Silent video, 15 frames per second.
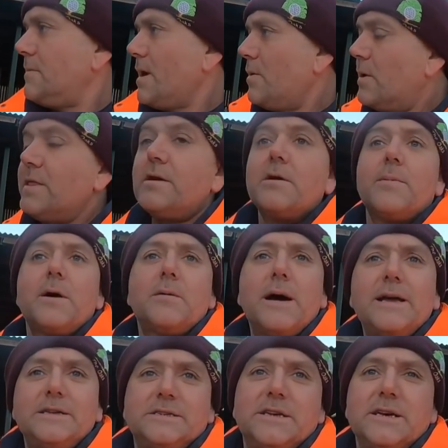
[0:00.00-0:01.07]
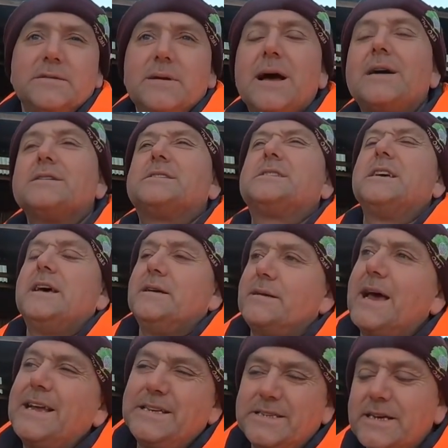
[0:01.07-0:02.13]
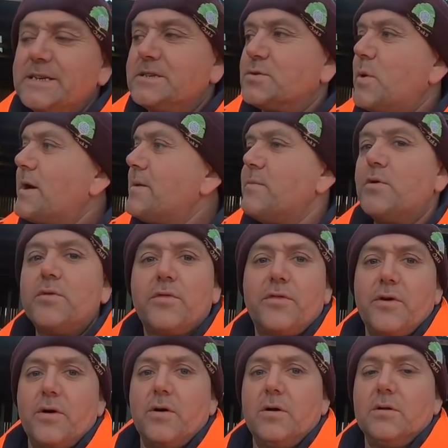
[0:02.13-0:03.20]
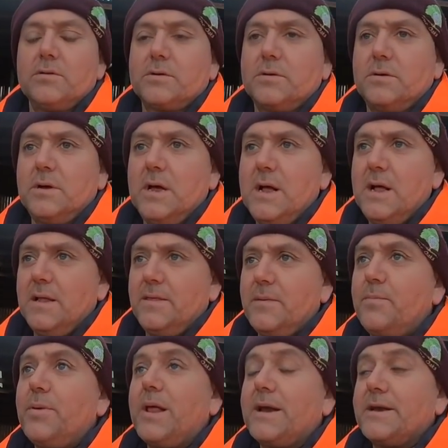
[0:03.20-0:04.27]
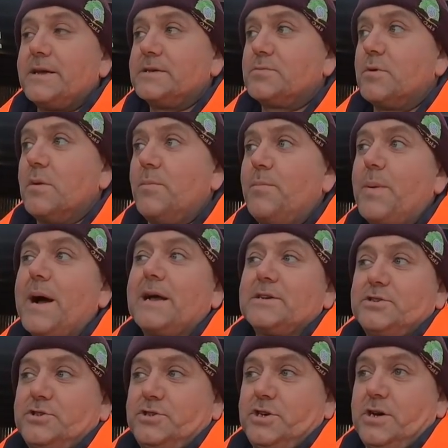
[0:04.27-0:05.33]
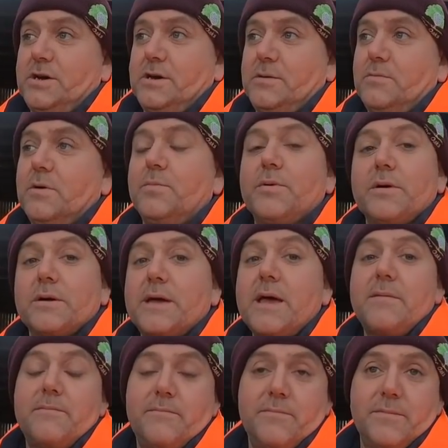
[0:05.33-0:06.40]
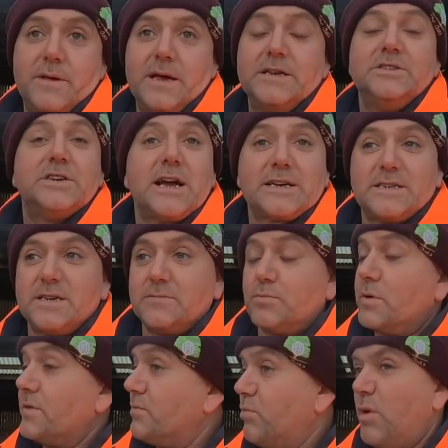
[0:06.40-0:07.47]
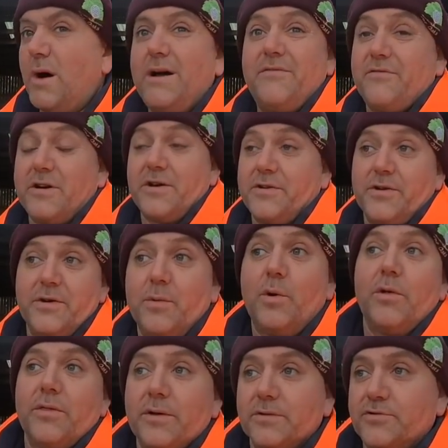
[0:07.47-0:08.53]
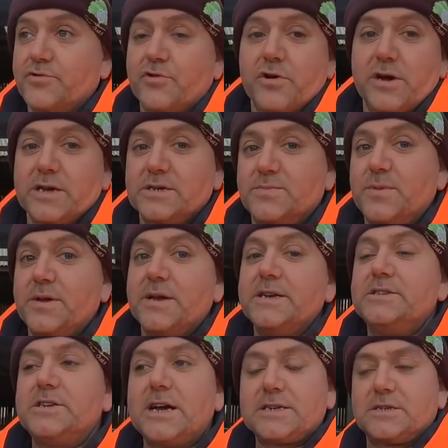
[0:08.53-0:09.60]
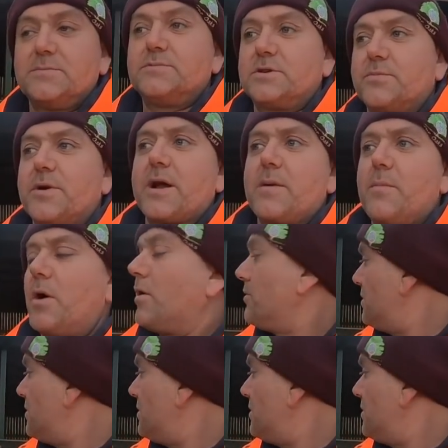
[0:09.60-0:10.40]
when they're about 18, I'd say 18-20 month old. The plan is we'll batch, we'll get injected with whatever, I don't know what the drug is, but inject them to bring them on.